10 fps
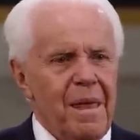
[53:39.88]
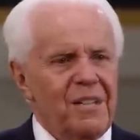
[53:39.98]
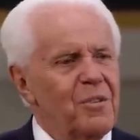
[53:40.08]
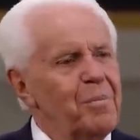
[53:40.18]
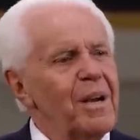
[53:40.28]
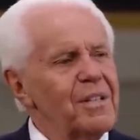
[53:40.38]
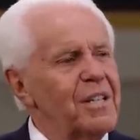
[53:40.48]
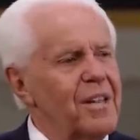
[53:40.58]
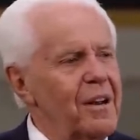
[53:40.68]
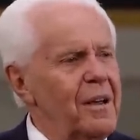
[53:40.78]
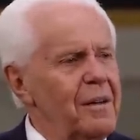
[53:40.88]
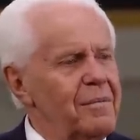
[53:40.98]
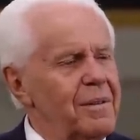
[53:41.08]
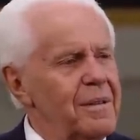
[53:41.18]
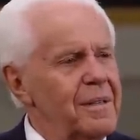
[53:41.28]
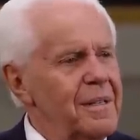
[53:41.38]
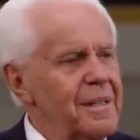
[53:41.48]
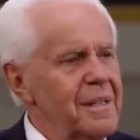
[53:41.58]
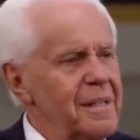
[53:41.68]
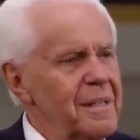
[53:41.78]
His ability to love
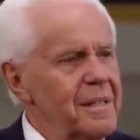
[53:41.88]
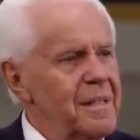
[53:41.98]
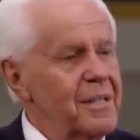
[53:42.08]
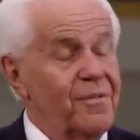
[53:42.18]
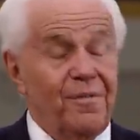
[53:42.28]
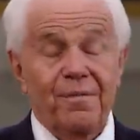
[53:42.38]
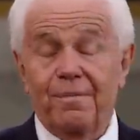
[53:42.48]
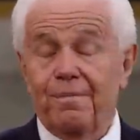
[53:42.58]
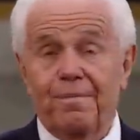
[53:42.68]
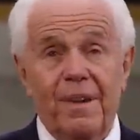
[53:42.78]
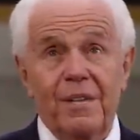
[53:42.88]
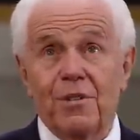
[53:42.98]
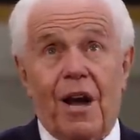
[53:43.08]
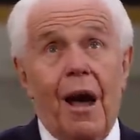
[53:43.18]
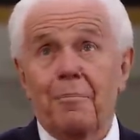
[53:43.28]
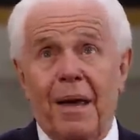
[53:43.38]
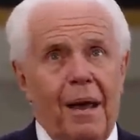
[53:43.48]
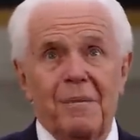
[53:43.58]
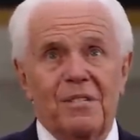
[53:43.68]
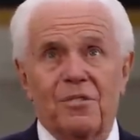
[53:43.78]
is he's agape.
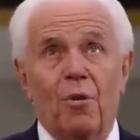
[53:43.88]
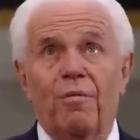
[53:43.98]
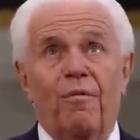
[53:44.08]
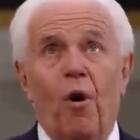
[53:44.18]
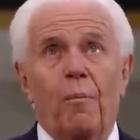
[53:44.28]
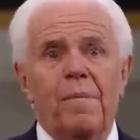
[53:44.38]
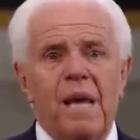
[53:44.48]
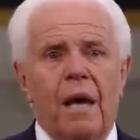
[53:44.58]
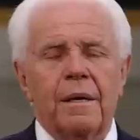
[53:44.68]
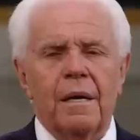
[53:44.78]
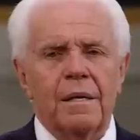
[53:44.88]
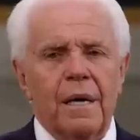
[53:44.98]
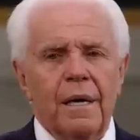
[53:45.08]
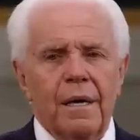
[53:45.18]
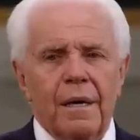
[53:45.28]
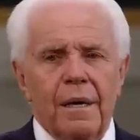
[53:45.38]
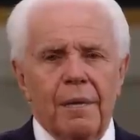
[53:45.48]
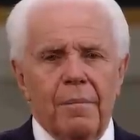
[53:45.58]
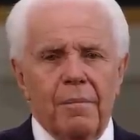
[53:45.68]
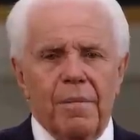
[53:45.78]
I mean, he's so far beyond that.
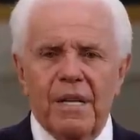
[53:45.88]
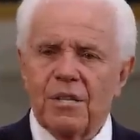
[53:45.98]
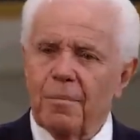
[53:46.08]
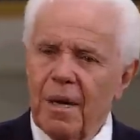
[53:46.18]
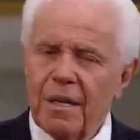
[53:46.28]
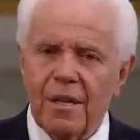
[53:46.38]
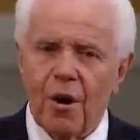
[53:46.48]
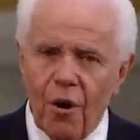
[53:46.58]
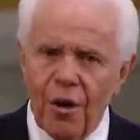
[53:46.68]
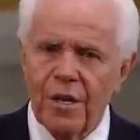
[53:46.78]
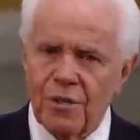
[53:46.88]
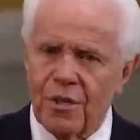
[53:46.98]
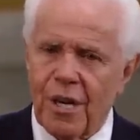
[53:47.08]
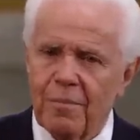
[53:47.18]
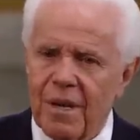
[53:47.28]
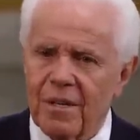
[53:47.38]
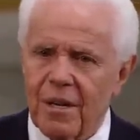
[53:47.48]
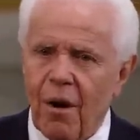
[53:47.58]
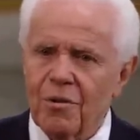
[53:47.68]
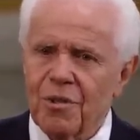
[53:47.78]
But his ability to hurt is the same thing
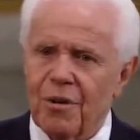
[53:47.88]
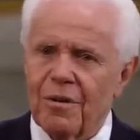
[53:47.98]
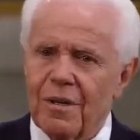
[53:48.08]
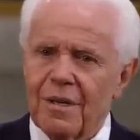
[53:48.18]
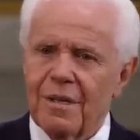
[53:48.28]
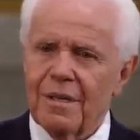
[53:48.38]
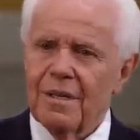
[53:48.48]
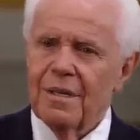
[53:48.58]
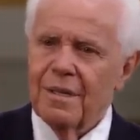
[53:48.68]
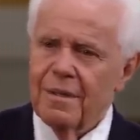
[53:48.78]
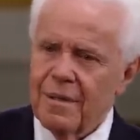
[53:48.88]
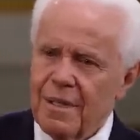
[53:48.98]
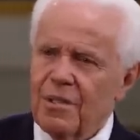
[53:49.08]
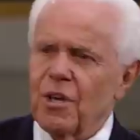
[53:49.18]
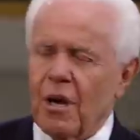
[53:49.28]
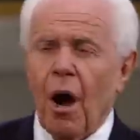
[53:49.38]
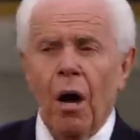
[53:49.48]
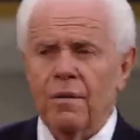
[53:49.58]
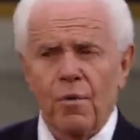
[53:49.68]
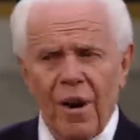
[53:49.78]
also. He's a
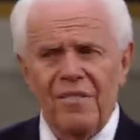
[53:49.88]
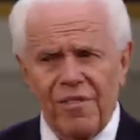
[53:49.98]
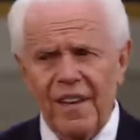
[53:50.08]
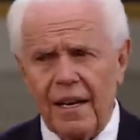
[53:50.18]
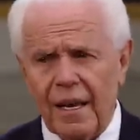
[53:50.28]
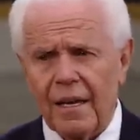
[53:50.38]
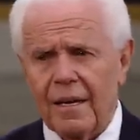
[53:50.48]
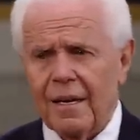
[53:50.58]
God of great feeling.